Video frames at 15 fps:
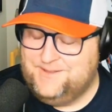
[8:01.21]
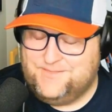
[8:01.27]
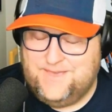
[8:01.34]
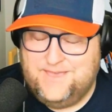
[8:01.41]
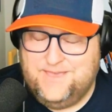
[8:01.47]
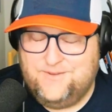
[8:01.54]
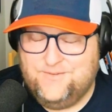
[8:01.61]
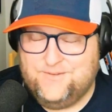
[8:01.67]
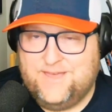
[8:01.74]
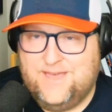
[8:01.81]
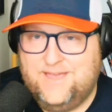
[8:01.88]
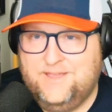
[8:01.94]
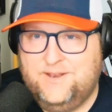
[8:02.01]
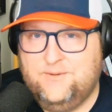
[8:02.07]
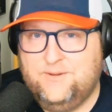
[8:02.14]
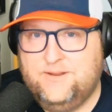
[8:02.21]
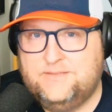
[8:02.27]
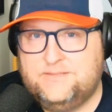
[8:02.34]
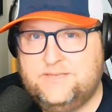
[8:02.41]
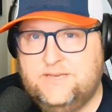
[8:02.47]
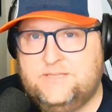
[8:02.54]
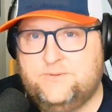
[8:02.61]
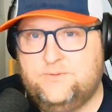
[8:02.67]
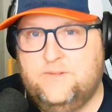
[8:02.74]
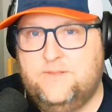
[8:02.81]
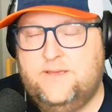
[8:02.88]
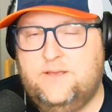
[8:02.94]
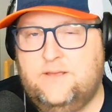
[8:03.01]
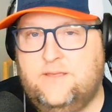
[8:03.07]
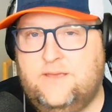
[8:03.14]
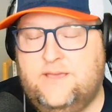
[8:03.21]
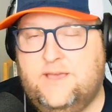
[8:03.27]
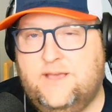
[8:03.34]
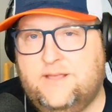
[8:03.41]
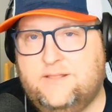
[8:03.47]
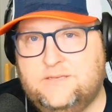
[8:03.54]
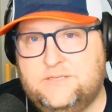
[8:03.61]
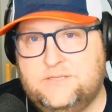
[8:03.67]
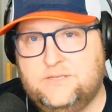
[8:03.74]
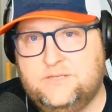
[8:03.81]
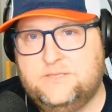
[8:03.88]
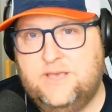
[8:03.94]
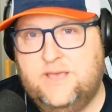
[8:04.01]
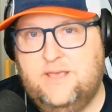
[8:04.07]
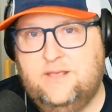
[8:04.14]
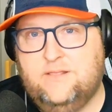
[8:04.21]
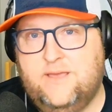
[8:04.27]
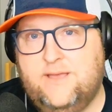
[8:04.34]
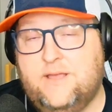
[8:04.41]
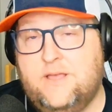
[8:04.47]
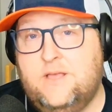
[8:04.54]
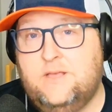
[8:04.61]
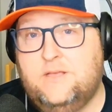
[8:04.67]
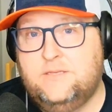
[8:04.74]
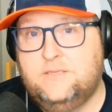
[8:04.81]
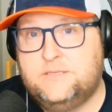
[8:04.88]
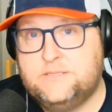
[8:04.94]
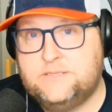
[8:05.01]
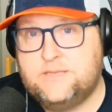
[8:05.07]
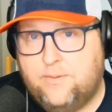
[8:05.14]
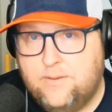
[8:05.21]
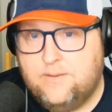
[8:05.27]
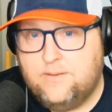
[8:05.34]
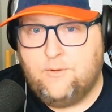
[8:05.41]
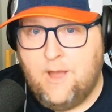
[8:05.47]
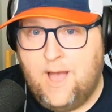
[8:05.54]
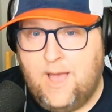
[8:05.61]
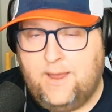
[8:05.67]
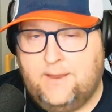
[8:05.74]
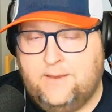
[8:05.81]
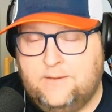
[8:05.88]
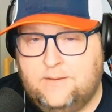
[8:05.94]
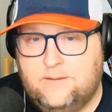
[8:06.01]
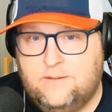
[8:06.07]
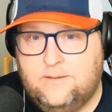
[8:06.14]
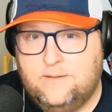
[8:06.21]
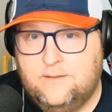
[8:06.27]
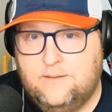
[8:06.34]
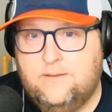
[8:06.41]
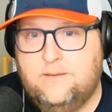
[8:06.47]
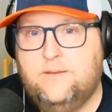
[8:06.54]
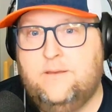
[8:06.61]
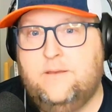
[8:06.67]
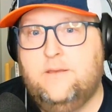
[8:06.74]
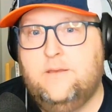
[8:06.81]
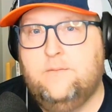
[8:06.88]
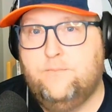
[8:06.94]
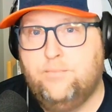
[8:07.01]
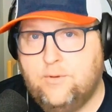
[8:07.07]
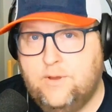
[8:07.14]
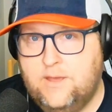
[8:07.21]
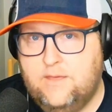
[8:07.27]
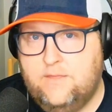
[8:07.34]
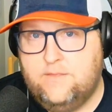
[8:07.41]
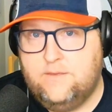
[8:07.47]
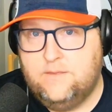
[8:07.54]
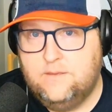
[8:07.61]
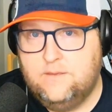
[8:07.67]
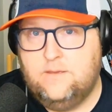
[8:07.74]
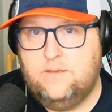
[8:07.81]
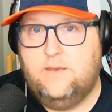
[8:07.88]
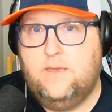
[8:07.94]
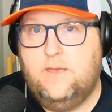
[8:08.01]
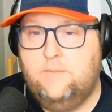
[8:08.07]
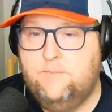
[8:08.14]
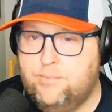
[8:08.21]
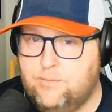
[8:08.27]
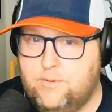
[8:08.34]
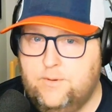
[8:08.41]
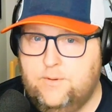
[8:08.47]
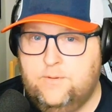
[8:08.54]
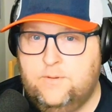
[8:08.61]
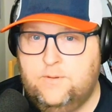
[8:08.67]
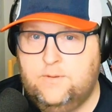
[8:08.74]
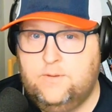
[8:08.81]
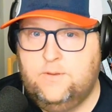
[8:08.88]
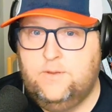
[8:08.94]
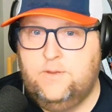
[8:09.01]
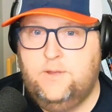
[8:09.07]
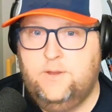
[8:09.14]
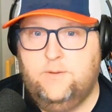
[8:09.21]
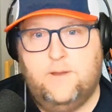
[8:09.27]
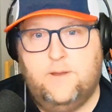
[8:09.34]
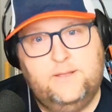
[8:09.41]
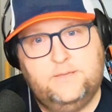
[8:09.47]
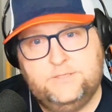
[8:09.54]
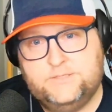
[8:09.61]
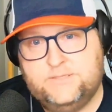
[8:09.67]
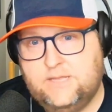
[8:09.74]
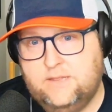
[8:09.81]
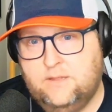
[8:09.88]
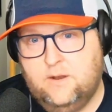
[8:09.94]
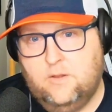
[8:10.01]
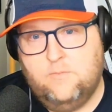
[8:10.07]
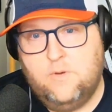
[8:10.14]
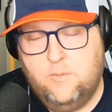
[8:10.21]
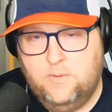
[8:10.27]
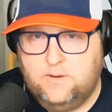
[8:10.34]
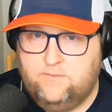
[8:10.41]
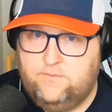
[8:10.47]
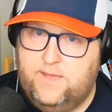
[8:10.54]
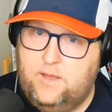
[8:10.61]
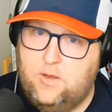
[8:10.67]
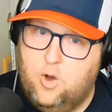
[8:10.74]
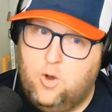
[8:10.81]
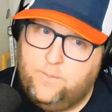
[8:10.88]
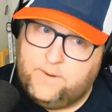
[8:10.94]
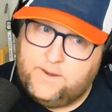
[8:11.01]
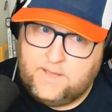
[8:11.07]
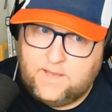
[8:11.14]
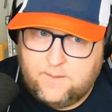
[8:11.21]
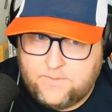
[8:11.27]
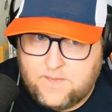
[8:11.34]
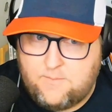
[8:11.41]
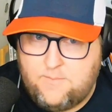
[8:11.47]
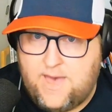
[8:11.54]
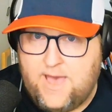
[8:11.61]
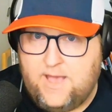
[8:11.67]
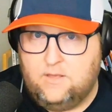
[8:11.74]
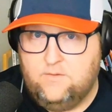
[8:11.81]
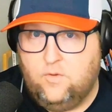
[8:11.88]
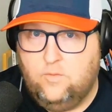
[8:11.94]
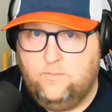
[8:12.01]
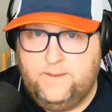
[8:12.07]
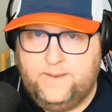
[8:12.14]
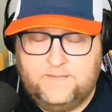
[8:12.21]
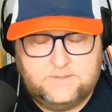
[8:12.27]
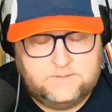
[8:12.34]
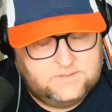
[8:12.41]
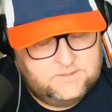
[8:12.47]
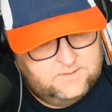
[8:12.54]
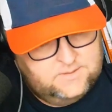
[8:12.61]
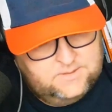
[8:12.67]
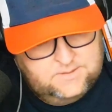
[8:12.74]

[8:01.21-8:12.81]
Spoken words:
Thank you for that. You know, and it's really like, I got this little saying, like, stop, grind, breathe, and brew, right? Just that little moment of like opening up that bag of whole beans,